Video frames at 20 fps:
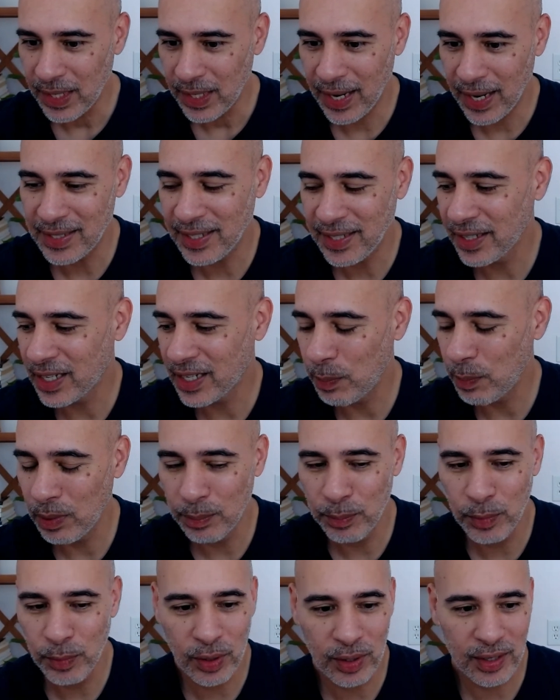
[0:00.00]
I see a couple
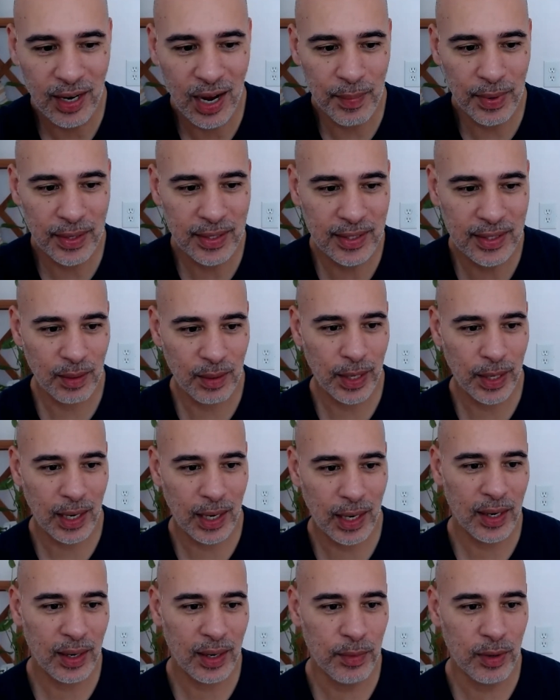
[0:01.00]
more comments here, but I
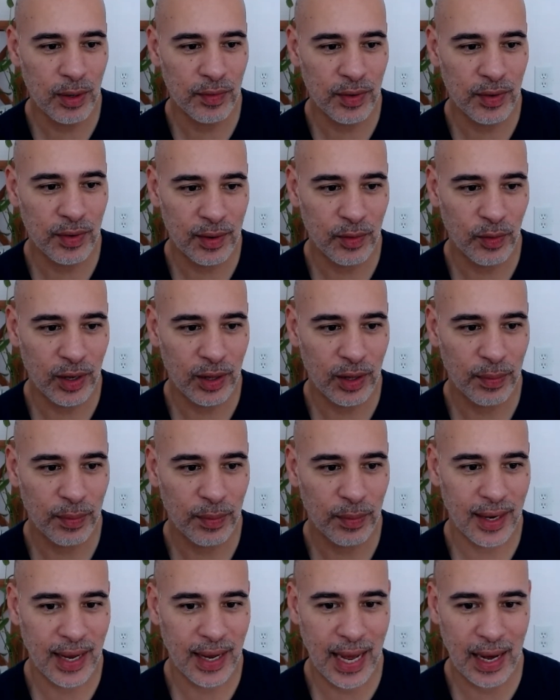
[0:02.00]
want to move on with
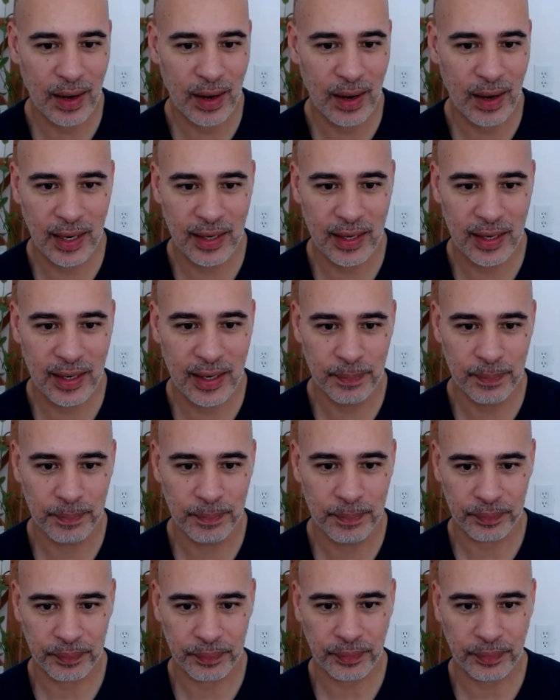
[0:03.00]
my outline here.
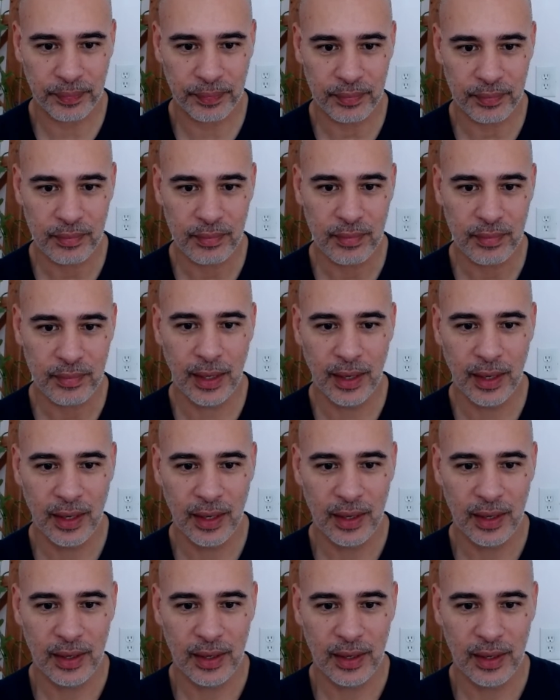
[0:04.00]

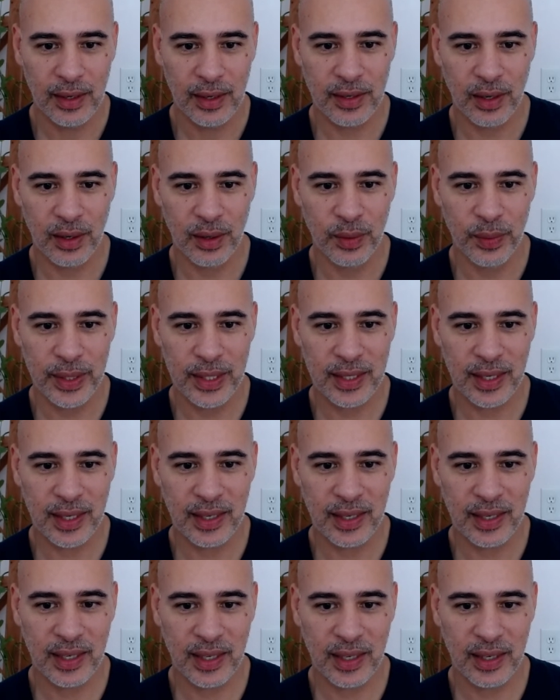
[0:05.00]
So we start
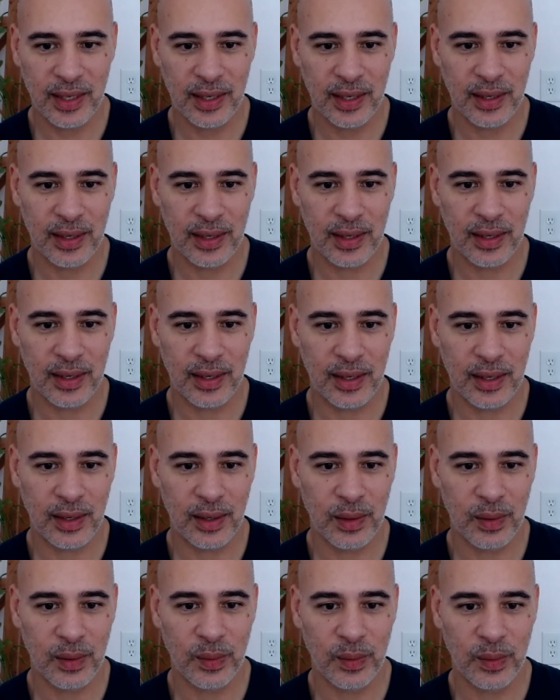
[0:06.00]
to
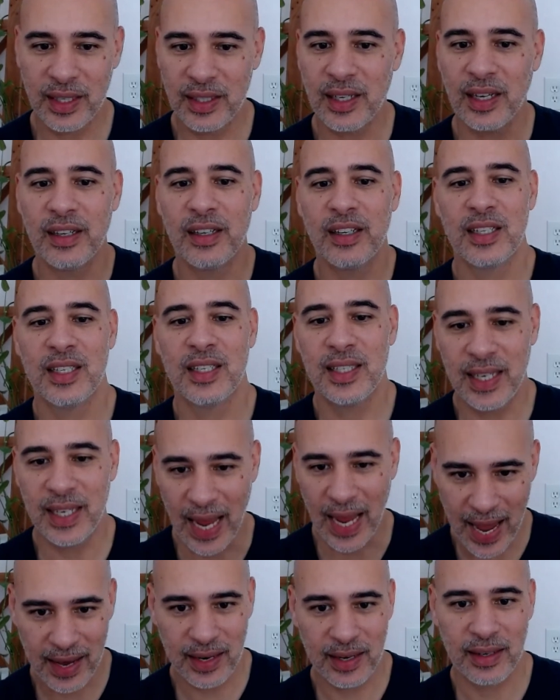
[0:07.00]

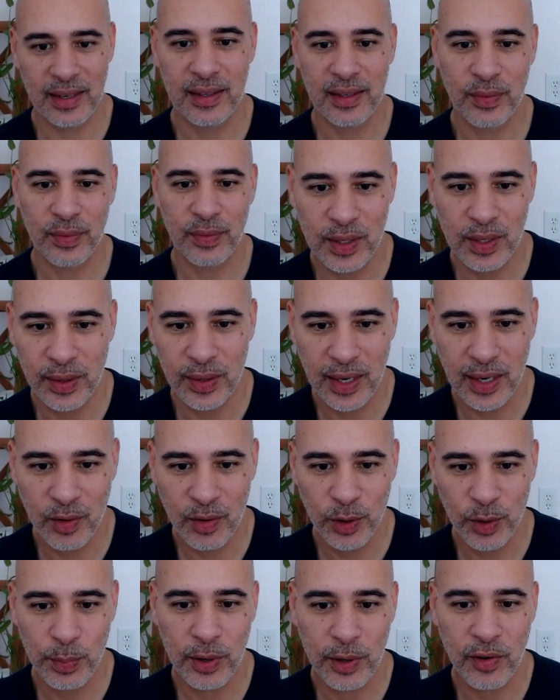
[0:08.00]
understand what's going on
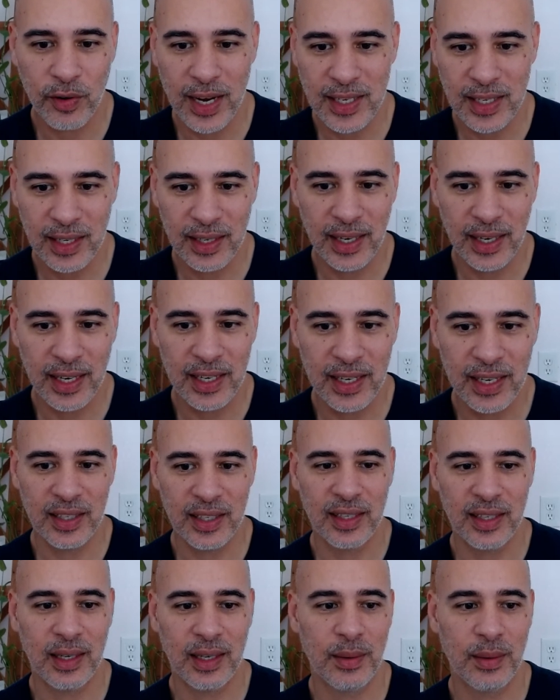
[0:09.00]
with procrastination
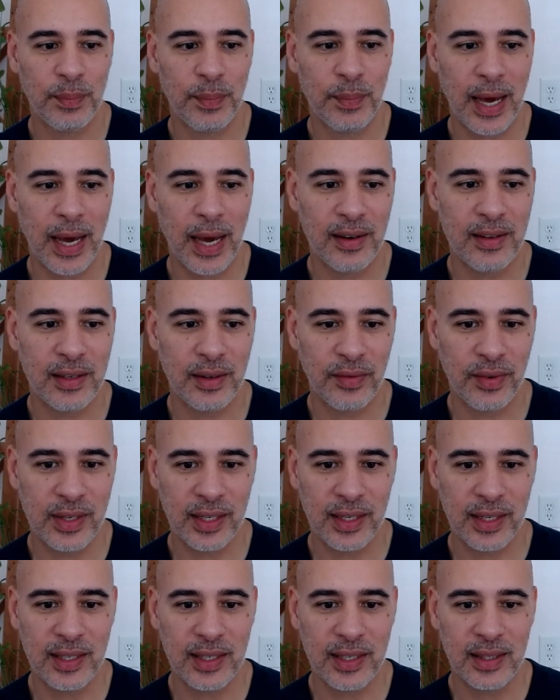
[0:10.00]
and patterns of
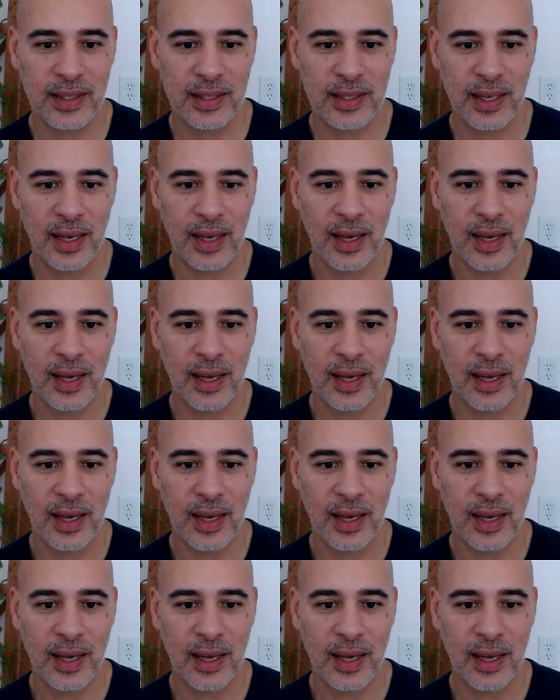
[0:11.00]
resistance.